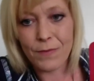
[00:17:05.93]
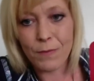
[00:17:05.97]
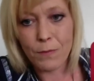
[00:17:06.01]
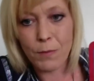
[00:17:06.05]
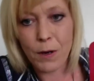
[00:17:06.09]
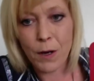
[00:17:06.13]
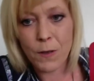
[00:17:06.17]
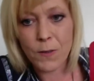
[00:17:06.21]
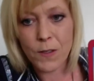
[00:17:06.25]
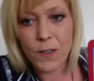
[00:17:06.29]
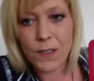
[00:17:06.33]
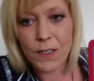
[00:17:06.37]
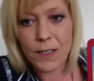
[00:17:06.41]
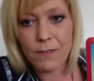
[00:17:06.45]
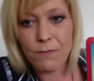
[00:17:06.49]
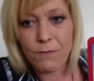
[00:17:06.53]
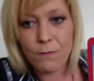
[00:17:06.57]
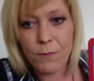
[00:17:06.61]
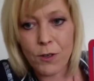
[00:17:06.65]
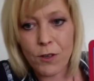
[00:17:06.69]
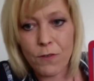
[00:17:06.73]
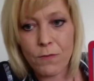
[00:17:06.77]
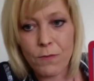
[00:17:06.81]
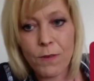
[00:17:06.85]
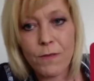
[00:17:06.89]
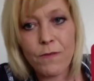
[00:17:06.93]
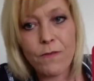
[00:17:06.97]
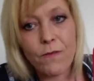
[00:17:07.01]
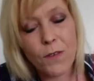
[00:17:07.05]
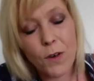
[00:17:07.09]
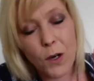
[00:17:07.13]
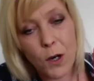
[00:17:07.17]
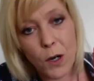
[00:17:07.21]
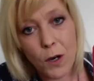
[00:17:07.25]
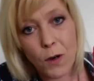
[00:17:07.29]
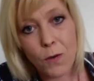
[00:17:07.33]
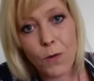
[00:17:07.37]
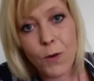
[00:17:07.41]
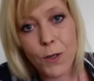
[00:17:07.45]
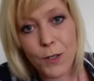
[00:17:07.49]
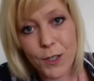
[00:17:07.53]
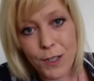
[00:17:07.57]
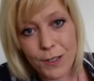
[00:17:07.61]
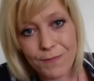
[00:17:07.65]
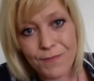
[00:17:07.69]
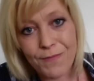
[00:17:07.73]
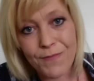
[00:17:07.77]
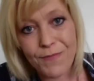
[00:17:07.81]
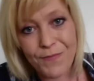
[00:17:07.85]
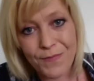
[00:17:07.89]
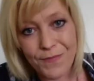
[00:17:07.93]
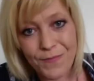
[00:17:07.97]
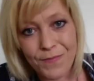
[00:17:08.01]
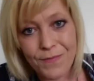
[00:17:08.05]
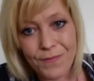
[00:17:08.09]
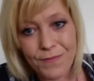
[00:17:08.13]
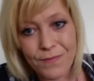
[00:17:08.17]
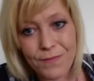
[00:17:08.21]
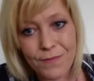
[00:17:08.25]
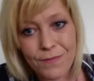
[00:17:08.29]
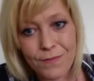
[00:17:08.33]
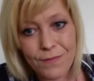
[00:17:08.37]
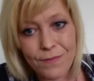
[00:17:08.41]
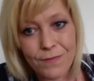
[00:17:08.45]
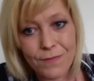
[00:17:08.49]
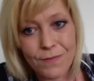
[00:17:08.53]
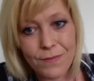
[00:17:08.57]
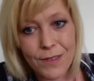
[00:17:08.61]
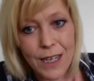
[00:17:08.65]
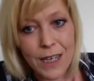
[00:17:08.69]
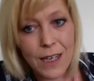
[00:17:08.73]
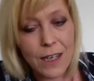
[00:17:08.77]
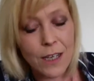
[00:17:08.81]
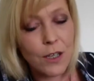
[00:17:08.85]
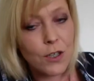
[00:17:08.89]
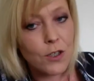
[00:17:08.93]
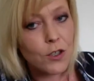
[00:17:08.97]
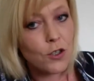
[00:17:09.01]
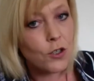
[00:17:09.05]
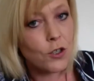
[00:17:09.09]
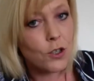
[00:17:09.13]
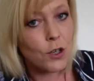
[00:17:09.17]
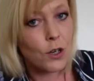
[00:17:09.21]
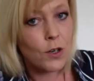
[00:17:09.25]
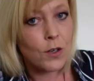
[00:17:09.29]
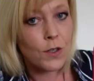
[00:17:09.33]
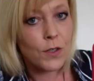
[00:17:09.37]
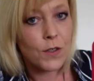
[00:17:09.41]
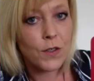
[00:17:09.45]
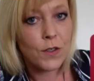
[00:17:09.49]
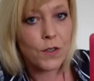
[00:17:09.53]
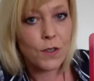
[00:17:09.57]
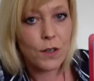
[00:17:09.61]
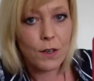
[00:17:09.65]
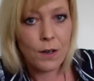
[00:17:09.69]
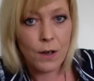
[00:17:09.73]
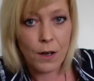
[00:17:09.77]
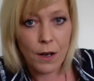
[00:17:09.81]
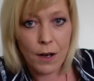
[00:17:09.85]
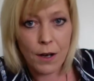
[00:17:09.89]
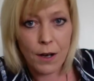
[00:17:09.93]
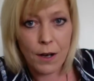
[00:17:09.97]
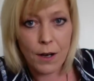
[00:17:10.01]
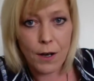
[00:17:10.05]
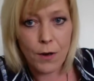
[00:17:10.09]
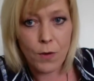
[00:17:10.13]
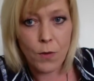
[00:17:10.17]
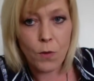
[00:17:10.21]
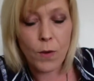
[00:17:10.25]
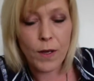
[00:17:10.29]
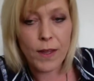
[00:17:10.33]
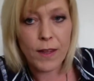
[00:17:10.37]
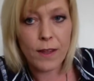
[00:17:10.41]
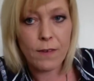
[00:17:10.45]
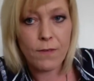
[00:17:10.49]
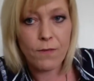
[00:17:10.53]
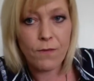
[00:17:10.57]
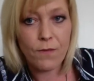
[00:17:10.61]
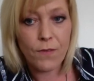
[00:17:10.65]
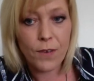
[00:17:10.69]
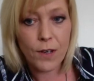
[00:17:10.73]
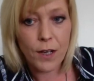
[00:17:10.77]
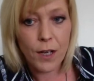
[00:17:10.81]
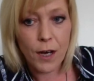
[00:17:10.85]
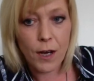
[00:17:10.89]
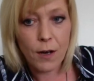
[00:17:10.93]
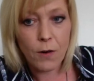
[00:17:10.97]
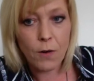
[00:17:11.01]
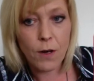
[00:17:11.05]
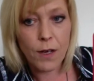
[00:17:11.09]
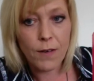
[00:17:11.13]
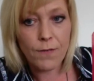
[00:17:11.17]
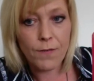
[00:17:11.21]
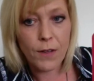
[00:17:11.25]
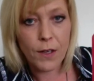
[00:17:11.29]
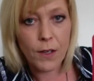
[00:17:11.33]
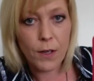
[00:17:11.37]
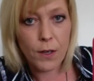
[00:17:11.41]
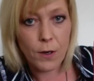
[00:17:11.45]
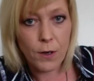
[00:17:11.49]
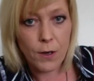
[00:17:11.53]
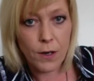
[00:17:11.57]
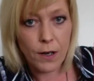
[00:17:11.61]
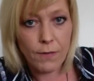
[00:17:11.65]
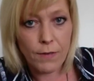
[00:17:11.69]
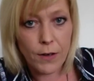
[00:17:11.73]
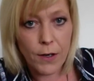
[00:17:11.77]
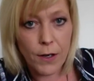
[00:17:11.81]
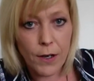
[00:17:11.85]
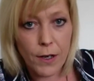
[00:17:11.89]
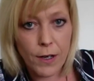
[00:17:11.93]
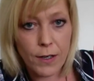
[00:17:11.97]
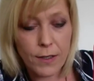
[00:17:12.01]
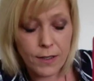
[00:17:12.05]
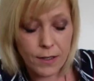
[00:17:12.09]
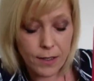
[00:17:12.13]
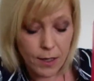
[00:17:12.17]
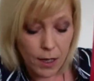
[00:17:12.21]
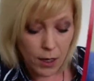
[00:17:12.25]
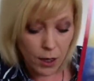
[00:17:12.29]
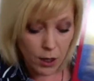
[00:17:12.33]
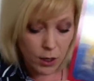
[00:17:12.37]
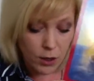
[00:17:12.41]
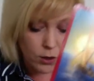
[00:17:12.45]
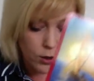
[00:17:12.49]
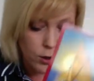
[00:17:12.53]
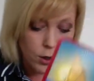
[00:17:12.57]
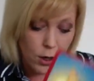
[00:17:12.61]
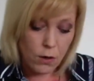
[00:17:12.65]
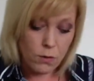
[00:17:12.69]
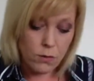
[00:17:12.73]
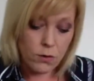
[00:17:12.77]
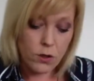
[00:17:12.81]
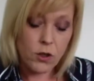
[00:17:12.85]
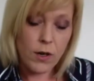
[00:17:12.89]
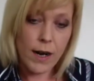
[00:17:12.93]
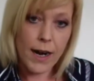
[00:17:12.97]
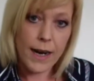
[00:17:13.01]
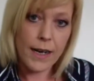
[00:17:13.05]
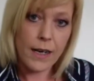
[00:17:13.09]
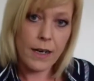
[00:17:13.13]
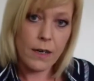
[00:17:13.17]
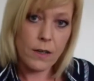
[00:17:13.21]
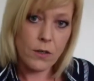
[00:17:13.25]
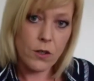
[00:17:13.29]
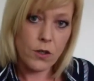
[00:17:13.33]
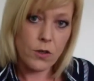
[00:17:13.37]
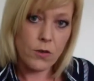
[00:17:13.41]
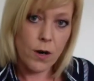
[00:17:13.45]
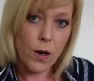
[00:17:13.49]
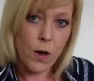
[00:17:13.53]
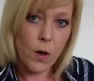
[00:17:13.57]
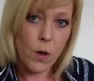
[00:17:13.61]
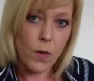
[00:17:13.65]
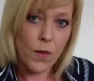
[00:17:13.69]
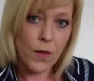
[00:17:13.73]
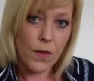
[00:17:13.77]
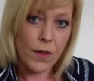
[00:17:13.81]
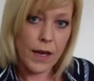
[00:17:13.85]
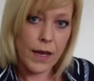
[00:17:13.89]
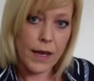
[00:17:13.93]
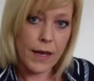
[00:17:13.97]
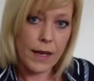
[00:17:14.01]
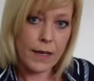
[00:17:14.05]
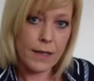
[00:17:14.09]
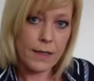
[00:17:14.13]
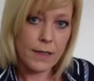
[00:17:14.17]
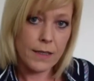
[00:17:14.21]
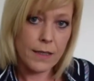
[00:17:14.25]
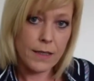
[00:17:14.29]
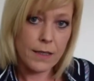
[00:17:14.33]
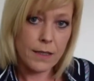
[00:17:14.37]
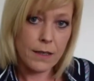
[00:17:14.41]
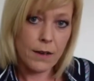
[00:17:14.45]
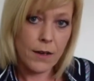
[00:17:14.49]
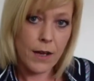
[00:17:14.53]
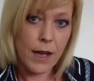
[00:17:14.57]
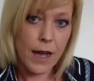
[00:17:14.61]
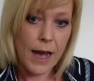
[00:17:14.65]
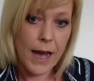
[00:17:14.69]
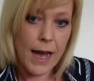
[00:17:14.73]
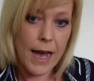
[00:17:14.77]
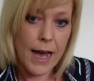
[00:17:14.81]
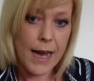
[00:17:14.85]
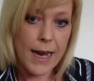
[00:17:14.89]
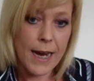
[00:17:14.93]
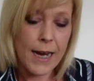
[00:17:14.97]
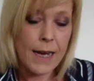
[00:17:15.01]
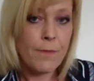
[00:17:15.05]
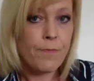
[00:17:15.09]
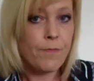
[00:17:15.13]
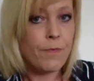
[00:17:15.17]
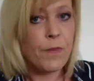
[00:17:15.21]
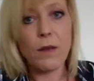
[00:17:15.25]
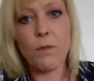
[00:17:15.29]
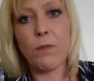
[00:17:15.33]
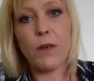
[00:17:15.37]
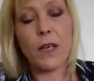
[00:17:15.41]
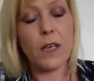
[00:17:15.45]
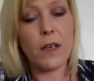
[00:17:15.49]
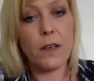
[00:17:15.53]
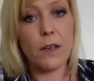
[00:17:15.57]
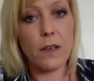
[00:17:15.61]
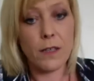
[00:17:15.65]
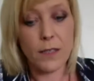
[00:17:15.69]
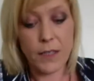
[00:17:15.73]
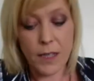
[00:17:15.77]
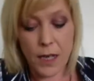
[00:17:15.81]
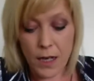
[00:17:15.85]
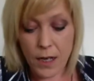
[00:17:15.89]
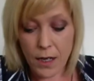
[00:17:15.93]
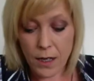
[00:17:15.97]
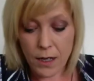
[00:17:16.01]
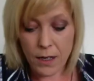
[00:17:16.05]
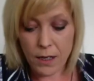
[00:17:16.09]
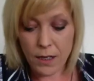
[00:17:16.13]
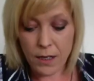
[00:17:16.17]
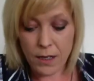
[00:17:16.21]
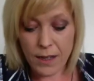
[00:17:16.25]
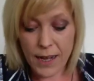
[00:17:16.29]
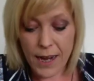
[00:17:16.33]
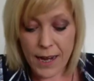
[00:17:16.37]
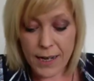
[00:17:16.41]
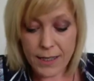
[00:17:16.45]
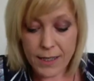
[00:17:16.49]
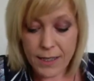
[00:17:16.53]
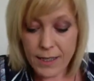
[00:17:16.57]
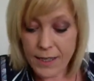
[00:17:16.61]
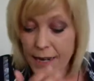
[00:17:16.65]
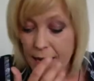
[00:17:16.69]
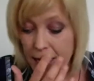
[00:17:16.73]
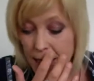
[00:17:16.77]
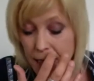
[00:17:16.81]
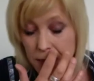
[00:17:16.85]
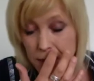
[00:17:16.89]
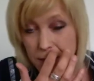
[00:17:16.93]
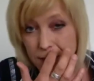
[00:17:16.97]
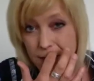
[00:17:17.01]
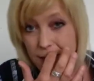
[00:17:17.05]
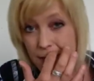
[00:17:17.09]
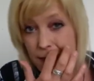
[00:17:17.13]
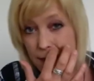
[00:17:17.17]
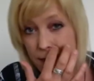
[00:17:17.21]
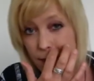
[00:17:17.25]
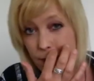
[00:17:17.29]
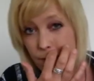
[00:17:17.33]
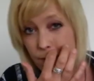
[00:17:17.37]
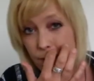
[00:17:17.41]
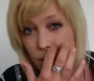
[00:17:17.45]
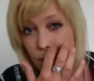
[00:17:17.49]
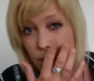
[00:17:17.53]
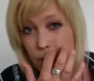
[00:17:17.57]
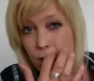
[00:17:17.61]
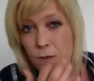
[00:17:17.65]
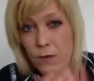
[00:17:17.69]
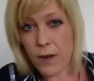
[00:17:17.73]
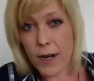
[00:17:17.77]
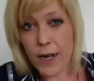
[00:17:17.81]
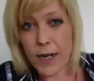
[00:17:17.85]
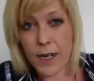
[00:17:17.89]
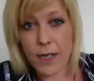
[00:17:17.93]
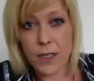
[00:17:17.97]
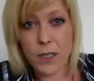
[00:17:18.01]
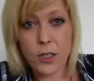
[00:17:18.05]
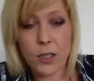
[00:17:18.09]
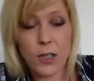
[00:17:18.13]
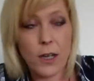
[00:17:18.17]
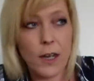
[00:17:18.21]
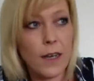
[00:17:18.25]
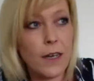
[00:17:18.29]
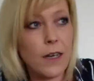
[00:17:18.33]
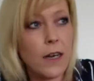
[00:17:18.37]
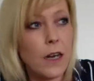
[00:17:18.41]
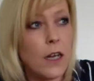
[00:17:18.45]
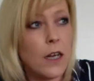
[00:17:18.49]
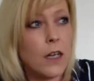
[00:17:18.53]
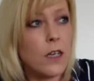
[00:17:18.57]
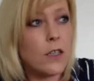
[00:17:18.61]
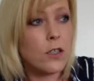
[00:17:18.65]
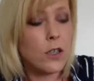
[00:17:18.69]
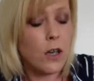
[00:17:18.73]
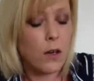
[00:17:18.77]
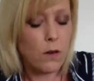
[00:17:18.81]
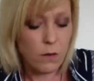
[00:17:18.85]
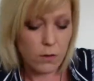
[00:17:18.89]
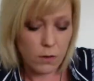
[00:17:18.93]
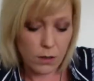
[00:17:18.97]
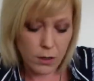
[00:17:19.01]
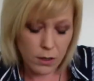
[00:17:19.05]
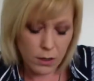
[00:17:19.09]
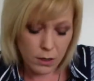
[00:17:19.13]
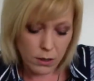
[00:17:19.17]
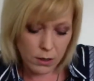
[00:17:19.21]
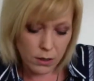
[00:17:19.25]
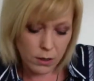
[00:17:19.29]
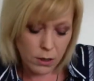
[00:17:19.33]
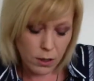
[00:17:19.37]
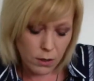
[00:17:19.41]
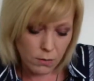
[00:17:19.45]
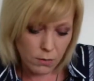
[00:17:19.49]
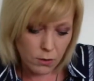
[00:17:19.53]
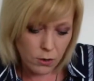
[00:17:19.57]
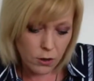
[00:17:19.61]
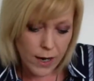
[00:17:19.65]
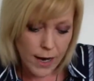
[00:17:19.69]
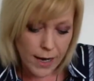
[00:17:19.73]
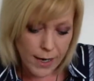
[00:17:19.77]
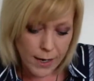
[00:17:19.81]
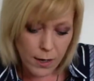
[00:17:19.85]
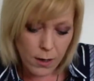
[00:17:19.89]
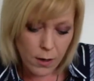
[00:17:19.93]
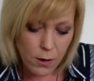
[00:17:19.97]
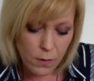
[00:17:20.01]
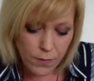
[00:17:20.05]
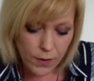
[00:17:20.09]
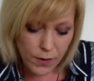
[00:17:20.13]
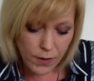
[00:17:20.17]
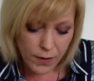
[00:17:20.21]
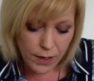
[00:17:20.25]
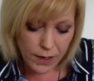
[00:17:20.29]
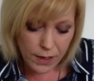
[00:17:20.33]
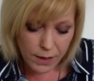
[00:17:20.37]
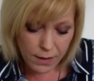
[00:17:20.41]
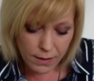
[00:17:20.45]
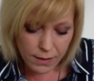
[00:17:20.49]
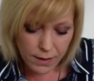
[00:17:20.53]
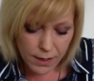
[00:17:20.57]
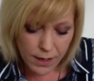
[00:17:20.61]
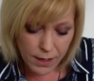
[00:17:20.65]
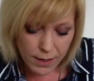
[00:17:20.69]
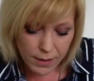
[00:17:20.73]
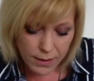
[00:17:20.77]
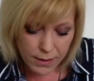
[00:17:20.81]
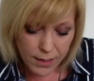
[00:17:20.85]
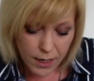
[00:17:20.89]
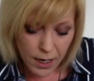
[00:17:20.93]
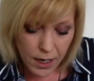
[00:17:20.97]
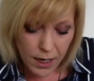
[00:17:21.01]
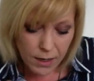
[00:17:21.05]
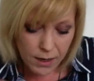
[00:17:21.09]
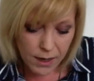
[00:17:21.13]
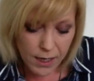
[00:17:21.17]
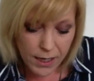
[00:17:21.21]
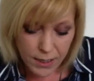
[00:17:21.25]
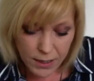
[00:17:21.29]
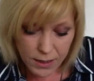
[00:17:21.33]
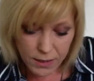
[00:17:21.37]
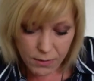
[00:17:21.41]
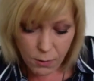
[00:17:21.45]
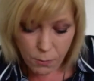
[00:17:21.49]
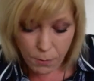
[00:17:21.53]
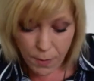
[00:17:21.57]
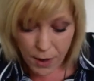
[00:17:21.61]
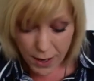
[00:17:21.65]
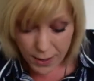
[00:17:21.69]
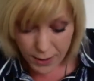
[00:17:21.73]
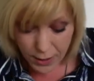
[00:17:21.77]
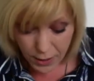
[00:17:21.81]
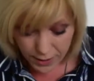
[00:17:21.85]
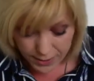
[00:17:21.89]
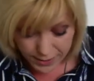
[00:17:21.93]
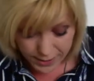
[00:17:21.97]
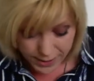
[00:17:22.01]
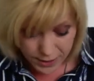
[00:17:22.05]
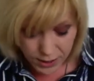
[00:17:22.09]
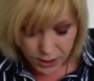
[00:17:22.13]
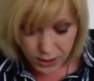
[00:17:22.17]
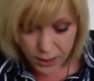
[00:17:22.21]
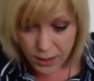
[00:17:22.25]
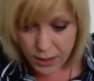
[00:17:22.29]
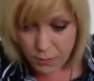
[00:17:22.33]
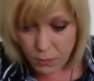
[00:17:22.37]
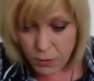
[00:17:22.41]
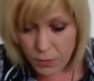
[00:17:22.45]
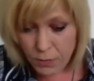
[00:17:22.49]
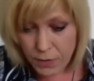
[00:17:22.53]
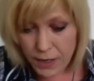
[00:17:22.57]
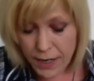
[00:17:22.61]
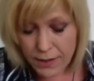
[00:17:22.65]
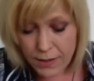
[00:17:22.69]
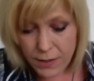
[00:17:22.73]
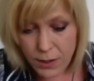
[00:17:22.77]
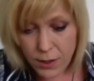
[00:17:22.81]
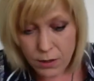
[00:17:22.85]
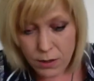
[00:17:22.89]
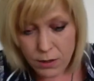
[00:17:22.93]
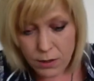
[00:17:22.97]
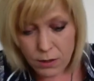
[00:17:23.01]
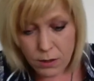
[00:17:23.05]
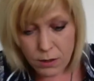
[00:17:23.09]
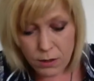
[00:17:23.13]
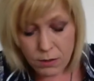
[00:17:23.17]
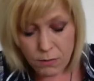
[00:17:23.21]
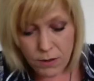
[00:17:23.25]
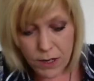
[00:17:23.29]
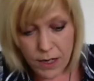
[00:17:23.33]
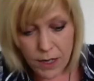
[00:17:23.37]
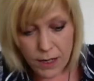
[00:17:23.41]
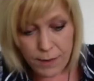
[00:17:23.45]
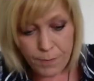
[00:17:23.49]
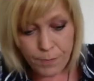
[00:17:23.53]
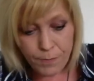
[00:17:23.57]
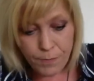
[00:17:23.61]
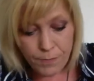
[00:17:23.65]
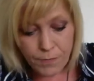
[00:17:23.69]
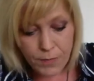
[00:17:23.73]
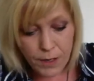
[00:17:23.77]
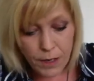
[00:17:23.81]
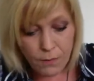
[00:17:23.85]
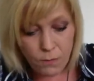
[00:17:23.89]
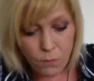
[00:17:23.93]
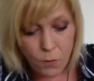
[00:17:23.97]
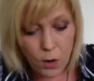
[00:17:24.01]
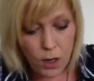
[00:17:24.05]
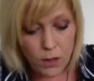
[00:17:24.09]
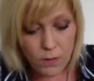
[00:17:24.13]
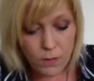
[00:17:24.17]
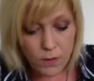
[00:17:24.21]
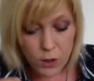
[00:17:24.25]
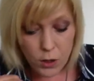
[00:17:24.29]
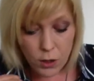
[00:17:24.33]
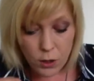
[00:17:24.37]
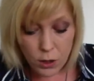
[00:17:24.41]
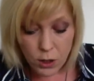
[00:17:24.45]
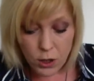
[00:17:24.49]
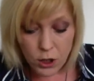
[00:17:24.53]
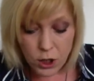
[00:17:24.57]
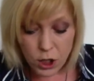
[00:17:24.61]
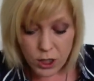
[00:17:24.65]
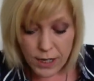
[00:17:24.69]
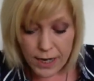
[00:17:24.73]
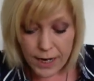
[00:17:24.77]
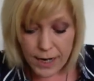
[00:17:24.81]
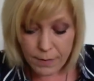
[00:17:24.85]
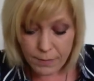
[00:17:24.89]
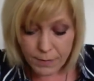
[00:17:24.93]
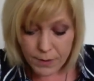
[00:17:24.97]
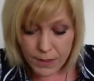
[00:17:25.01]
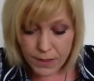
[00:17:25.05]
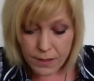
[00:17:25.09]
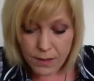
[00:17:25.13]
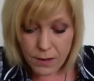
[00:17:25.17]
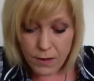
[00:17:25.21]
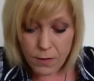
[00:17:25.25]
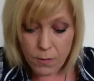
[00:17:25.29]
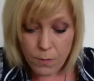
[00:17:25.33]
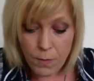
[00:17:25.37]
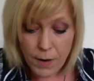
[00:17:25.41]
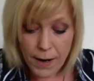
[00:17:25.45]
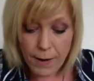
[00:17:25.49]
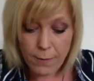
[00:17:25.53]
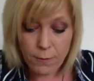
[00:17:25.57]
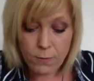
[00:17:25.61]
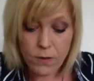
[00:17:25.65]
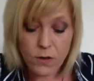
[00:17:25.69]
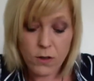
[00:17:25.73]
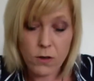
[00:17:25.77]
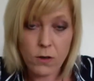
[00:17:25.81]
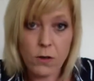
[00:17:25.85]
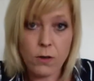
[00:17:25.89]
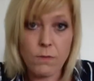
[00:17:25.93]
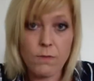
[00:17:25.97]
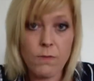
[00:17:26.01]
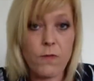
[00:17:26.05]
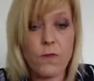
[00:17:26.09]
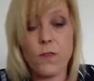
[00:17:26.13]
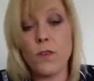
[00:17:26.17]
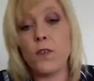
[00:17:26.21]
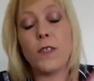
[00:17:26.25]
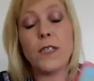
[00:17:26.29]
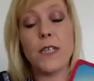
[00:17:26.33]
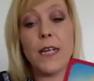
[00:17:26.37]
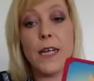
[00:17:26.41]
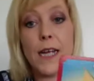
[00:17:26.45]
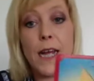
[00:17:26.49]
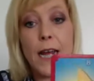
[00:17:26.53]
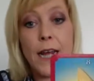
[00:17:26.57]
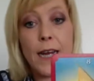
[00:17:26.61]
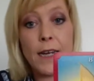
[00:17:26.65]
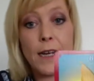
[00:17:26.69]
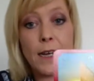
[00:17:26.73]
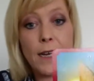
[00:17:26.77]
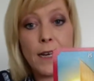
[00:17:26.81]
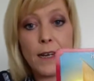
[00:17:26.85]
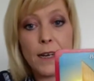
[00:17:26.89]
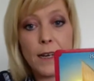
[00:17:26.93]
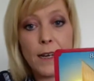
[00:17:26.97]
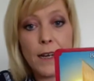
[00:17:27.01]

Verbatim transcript: Positive movement forward. Just go with the flow of the universe. Don't try and control things, okay? Because that that can just lead to frustration. Don't don't try and overthink things. Things are about you. I said to you when we had the, the three of wands, your ships are about to come flooding in.